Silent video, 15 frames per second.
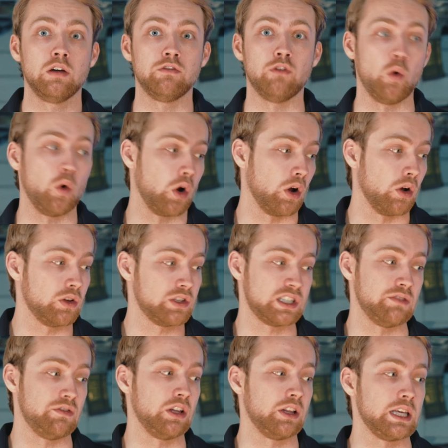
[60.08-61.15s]
for
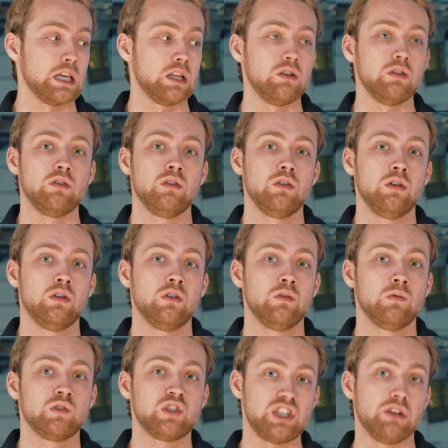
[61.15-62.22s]
civilian,
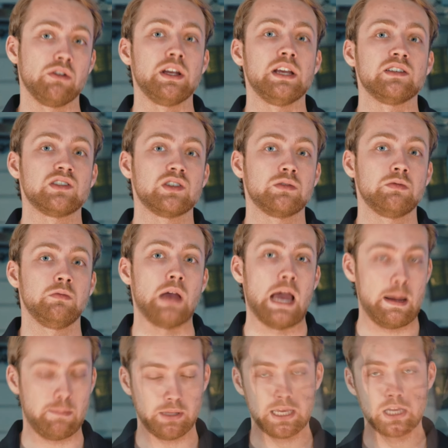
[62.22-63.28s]
serious
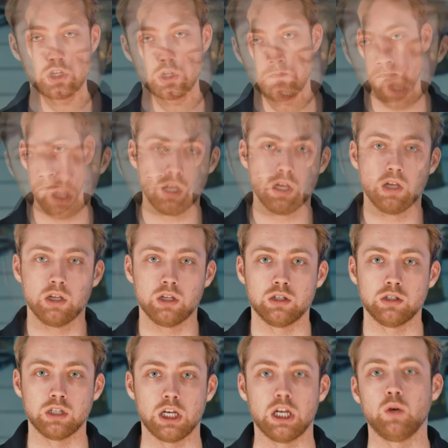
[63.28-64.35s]
application.
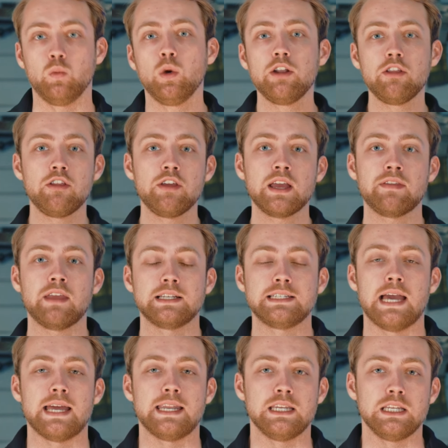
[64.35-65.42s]
One other thing I'd like to
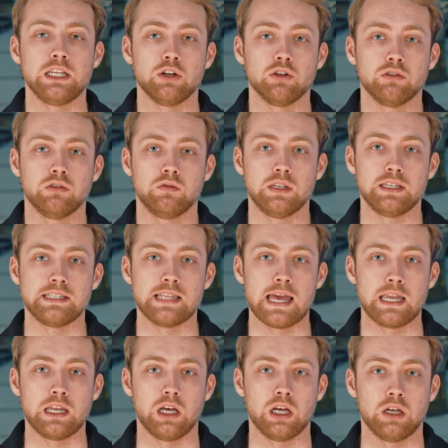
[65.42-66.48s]
add in here is
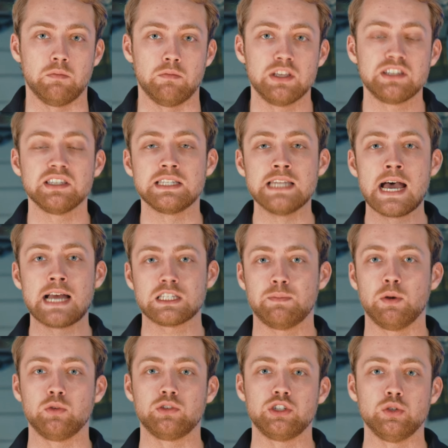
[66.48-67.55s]
that this is not
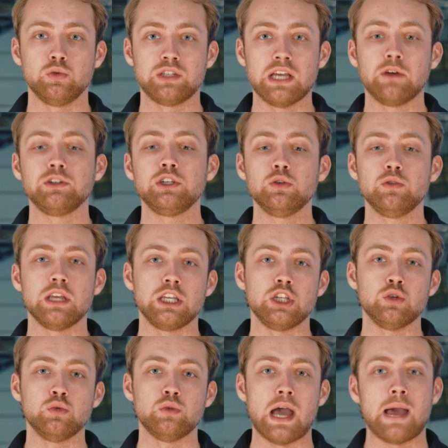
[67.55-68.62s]
supposed to tell you that
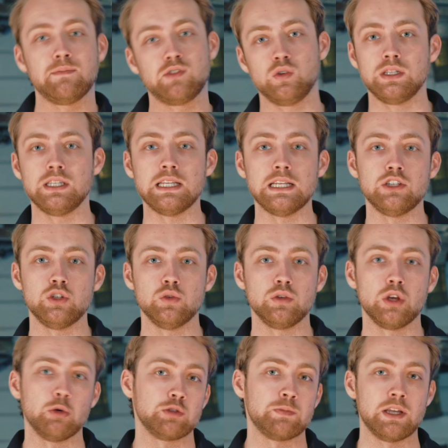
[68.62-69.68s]
you absolutely need to
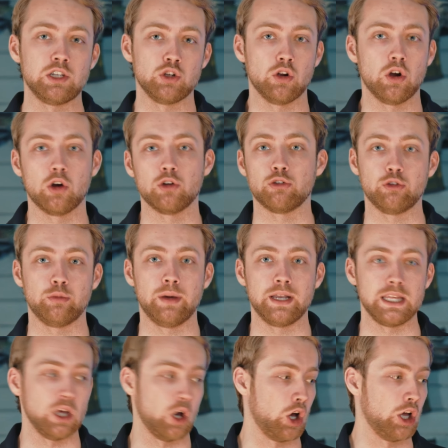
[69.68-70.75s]
go spend your hard-earned
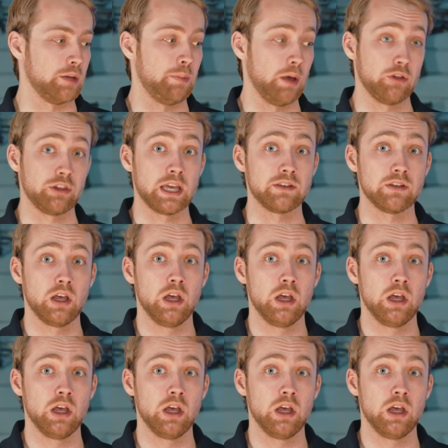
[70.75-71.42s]
money on belt kit.